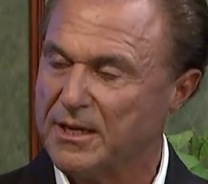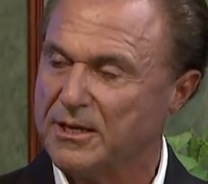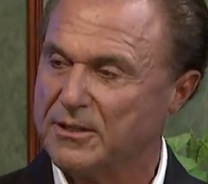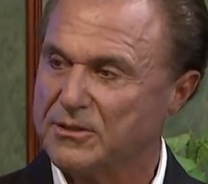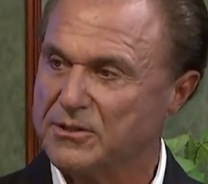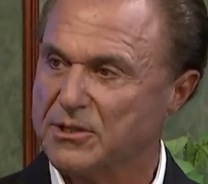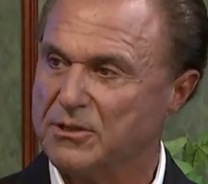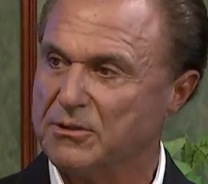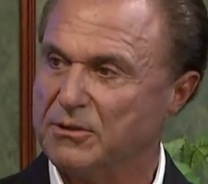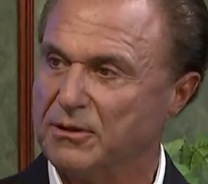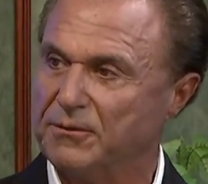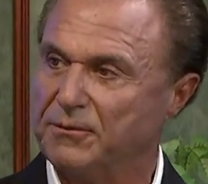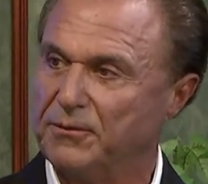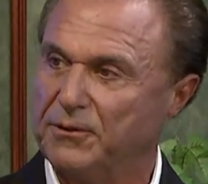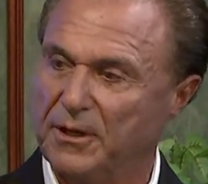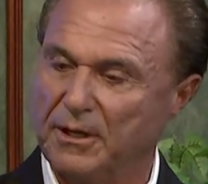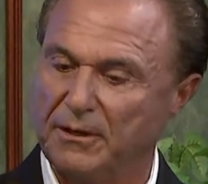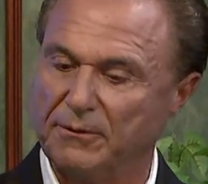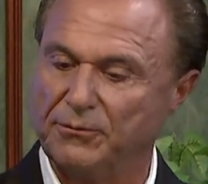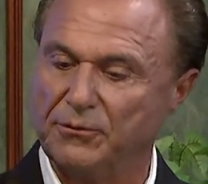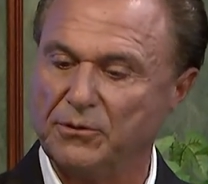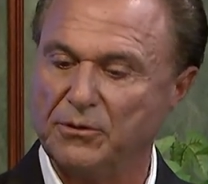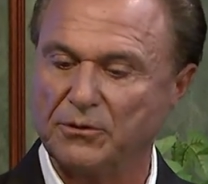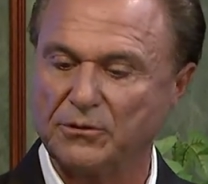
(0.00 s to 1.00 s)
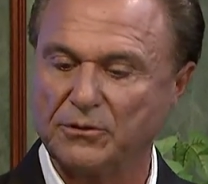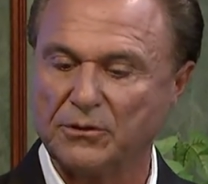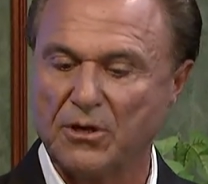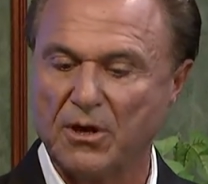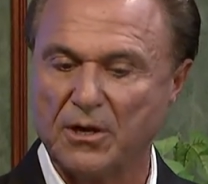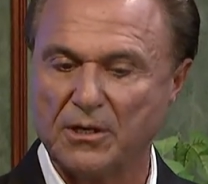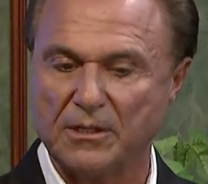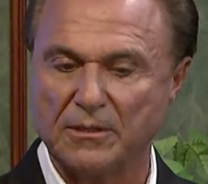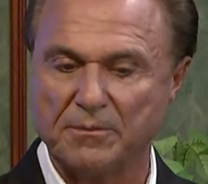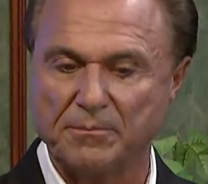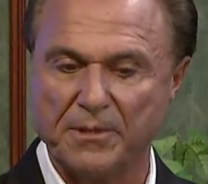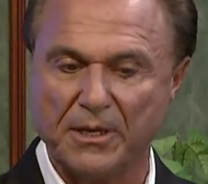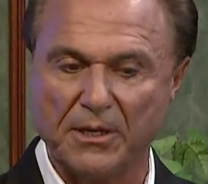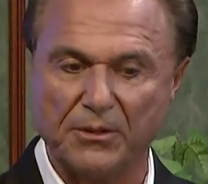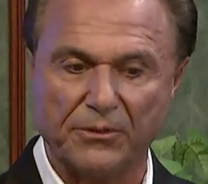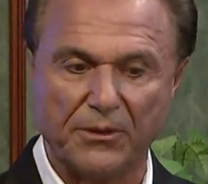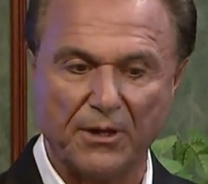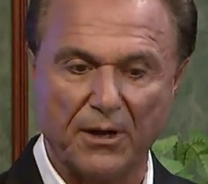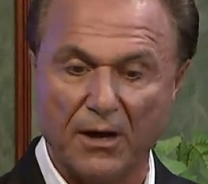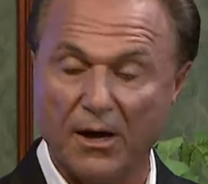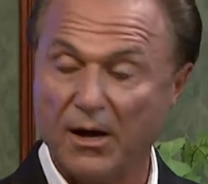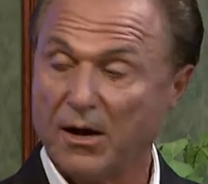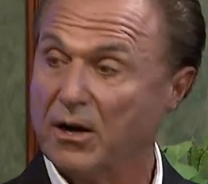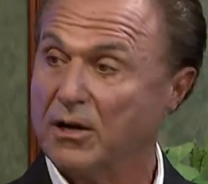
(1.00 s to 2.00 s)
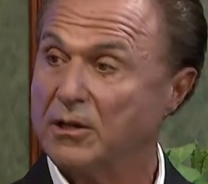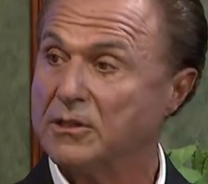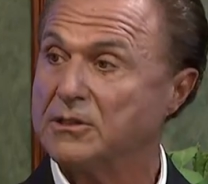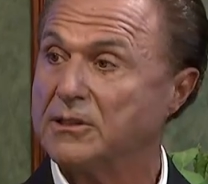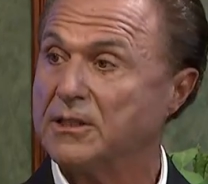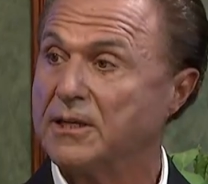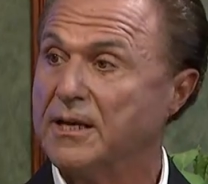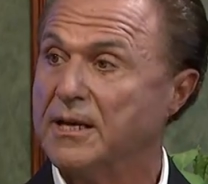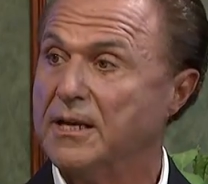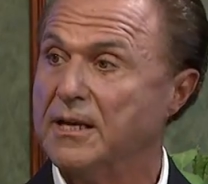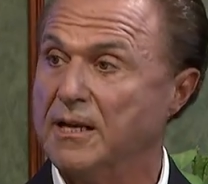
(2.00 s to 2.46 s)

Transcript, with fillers: So if, if you're talking about the heart,